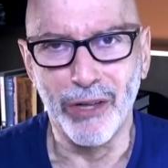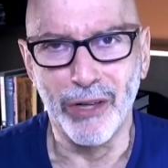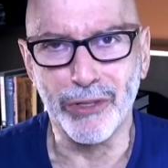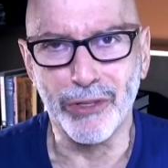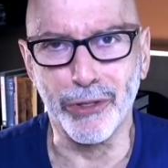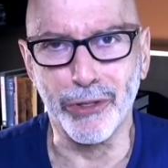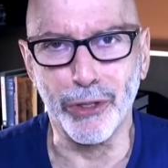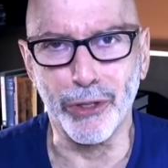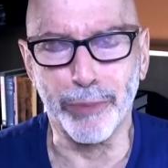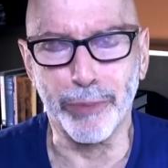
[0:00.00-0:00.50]

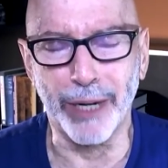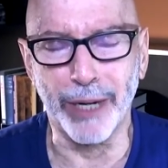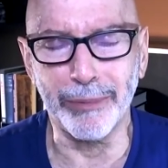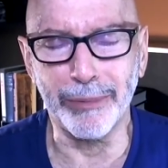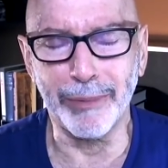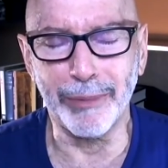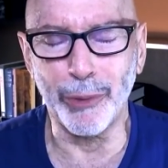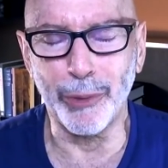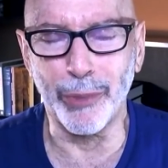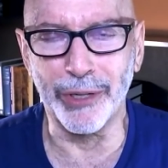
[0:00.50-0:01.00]
So you're
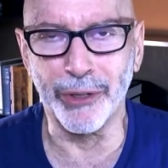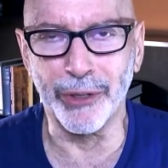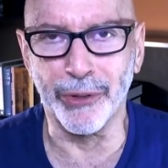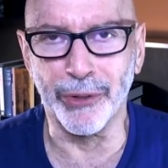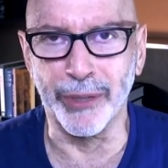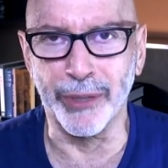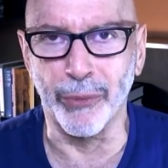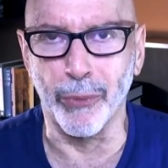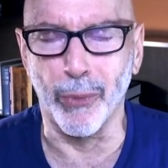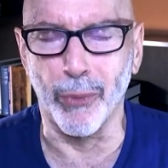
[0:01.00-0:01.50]
probably
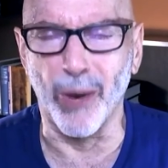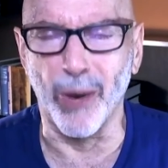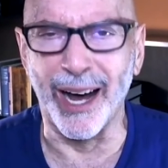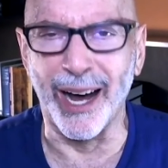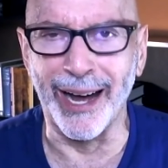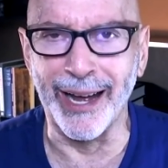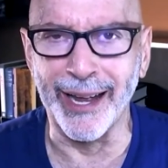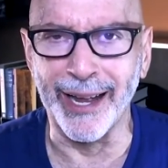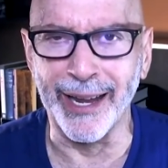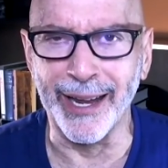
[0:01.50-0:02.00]
wondering
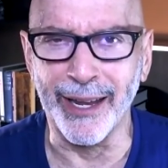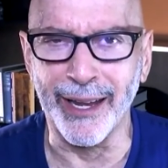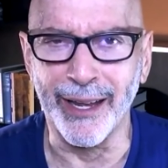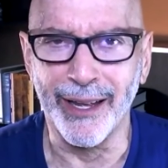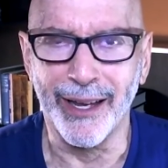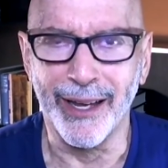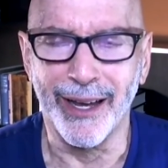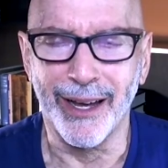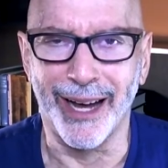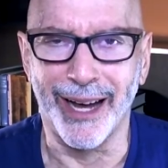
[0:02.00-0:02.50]
why
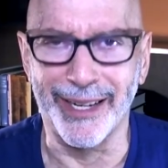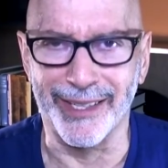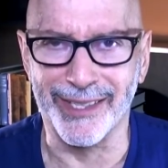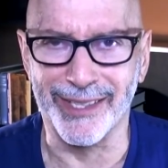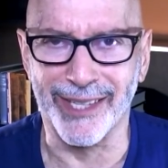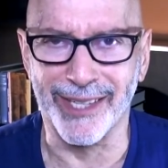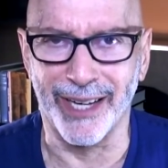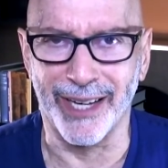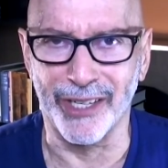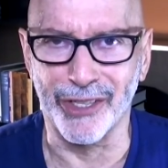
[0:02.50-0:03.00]
I
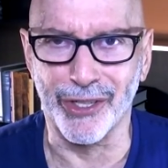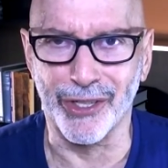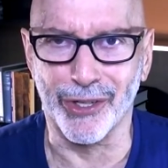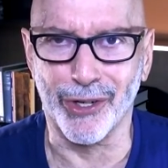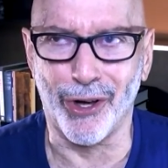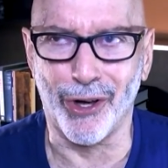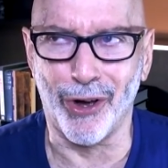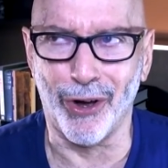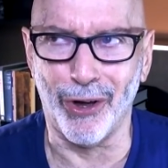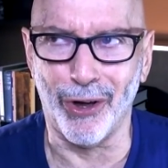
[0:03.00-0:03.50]
decided to
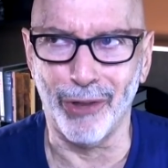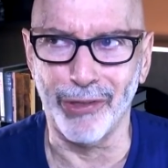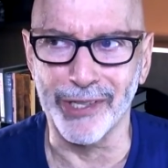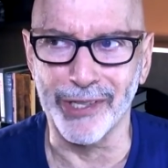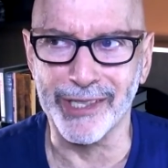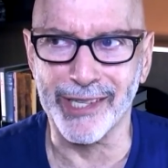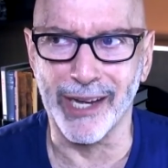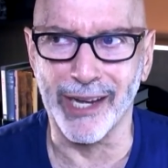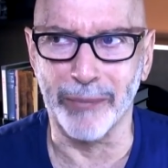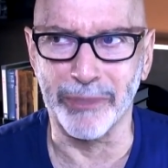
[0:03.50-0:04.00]
call
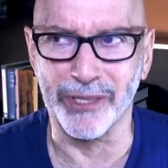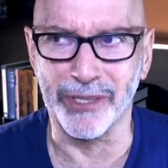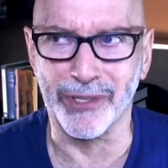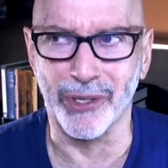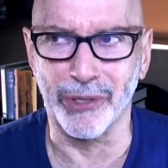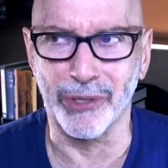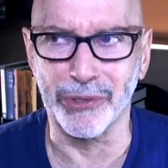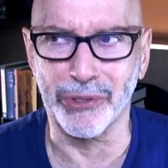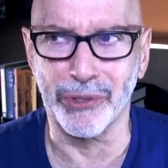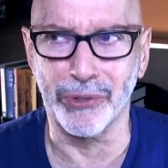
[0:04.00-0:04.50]
this
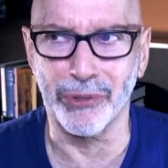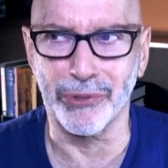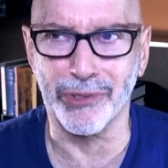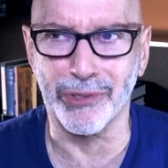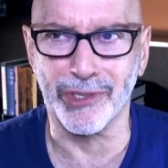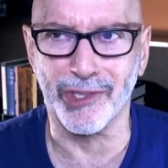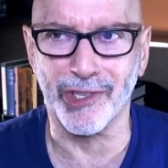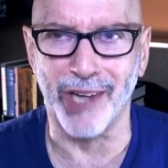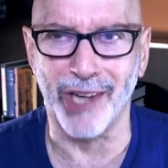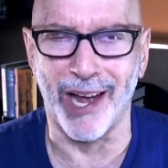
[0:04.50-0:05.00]
episode To
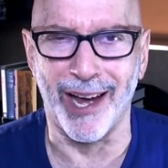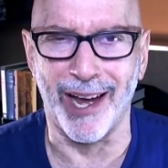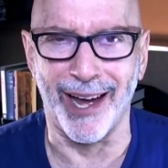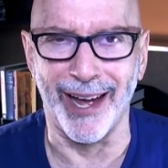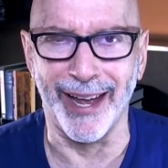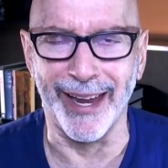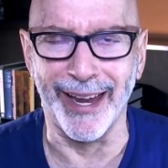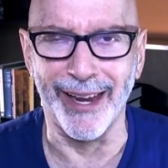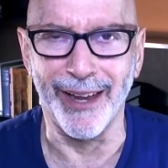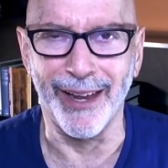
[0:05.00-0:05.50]

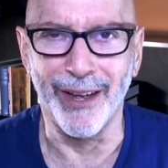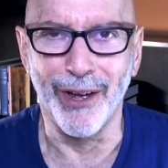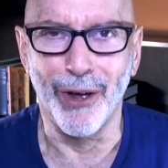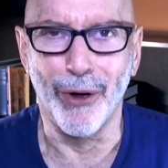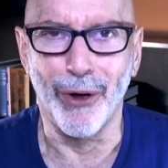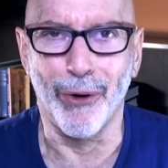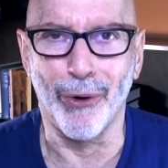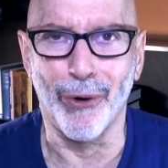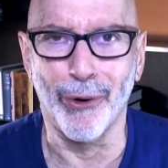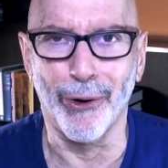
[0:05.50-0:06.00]
Sigh
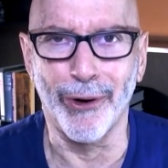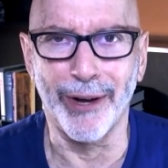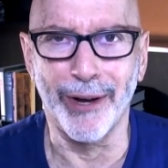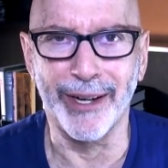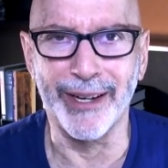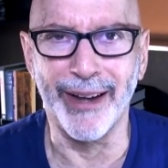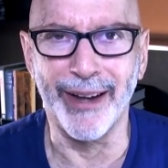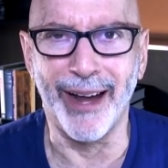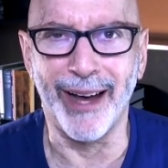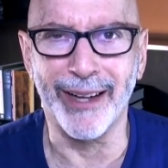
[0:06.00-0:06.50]

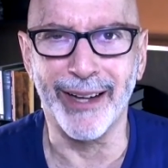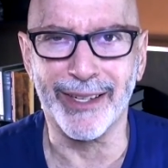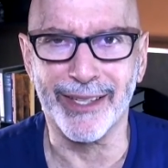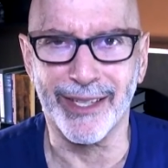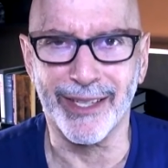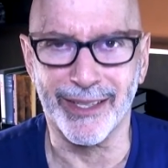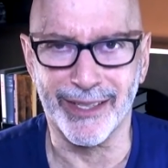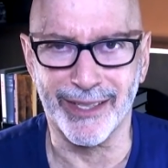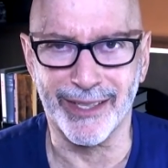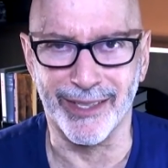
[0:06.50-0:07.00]
or Not
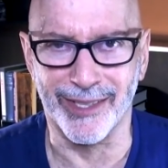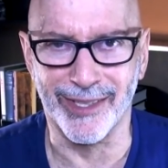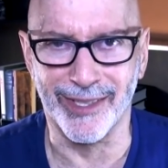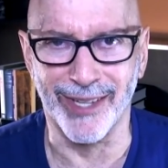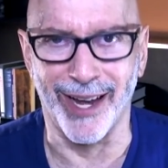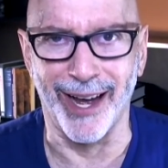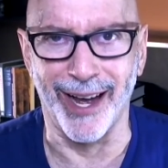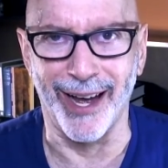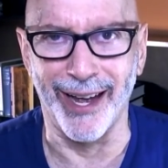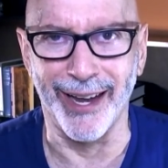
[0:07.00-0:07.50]
to
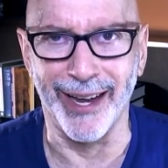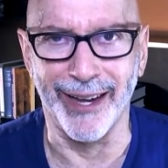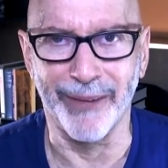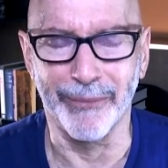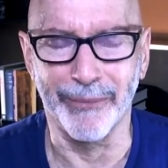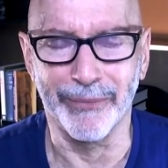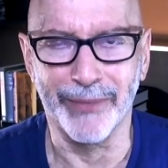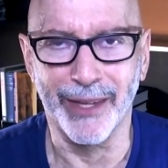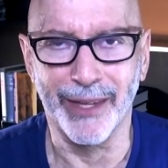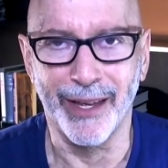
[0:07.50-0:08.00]
Sigh.
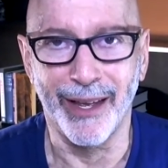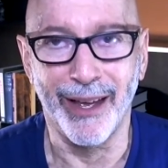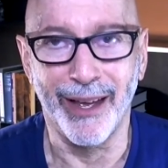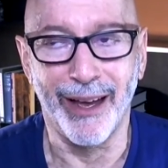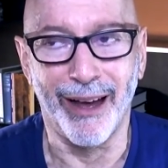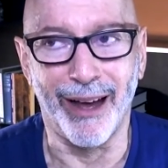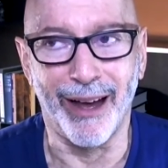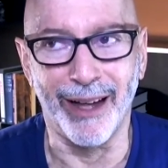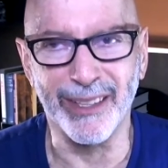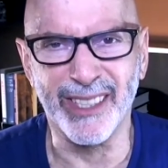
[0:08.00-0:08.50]

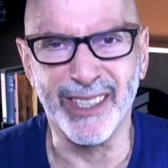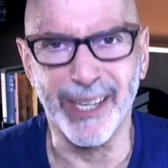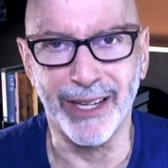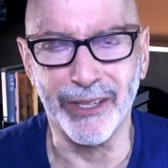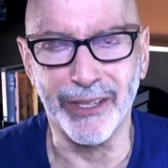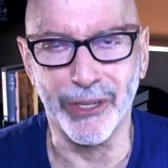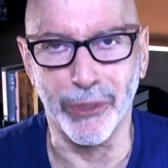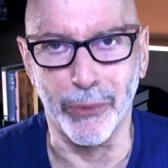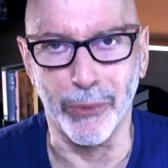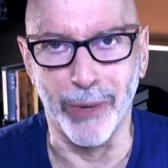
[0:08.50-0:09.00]
I'll
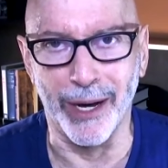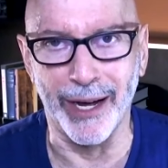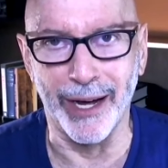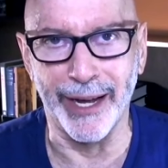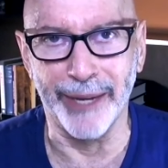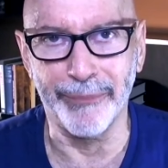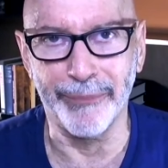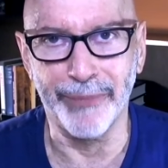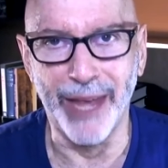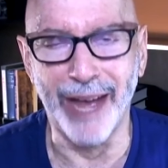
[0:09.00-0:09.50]
tell you why.
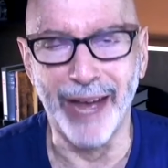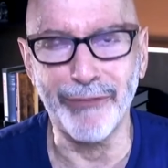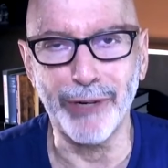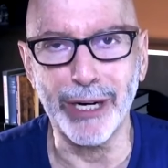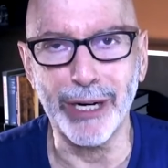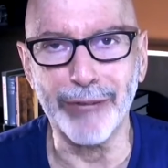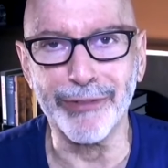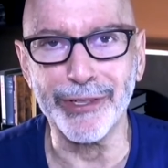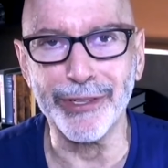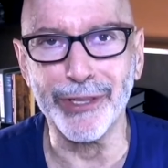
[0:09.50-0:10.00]
Have you
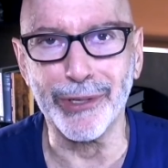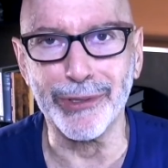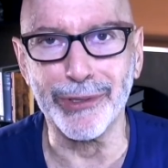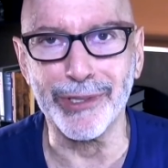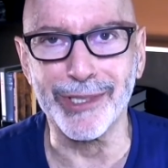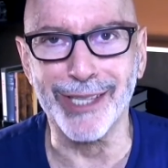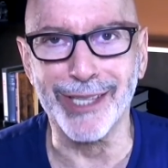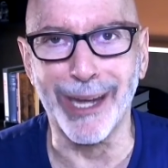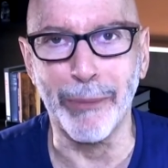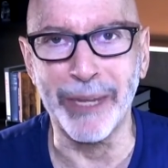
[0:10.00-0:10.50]
ever
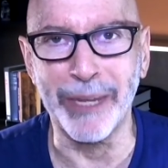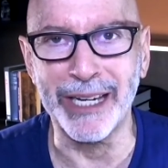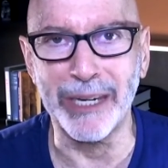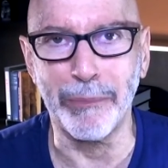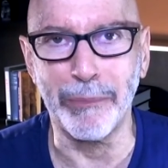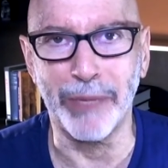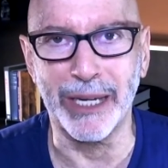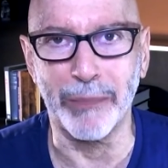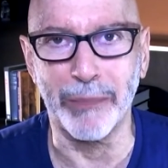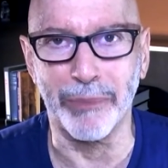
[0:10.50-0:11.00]
noticed how many
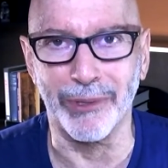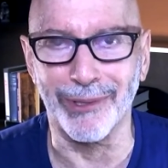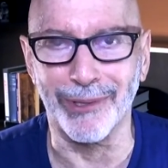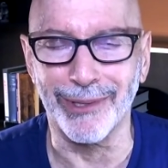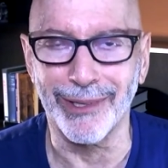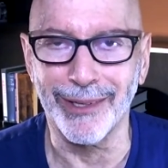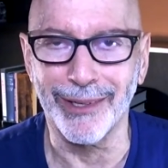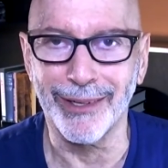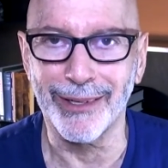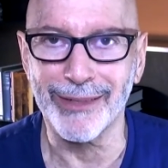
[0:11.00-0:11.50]

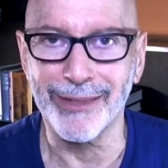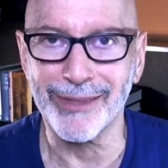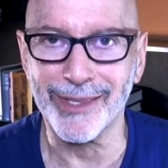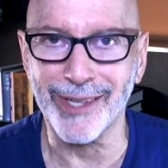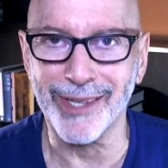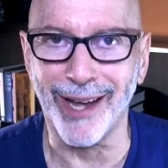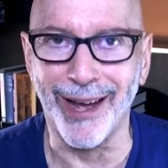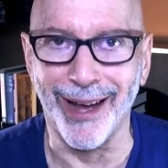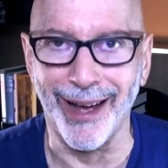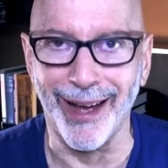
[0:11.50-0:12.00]
people
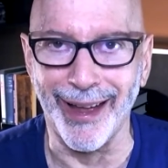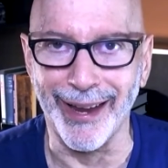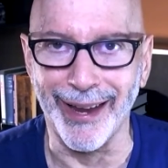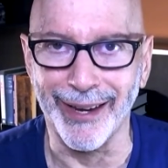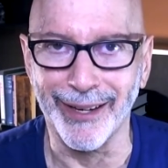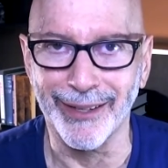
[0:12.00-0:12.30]
sigh?